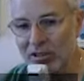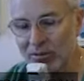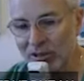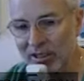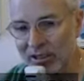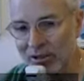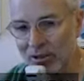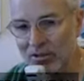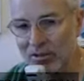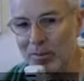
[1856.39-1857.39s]
what I
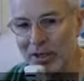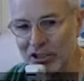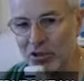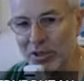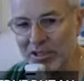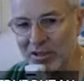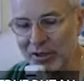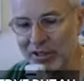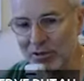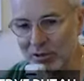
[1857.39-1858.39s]
call the patient-rated
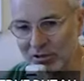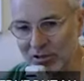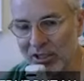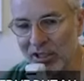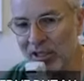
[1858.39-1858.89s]
factors.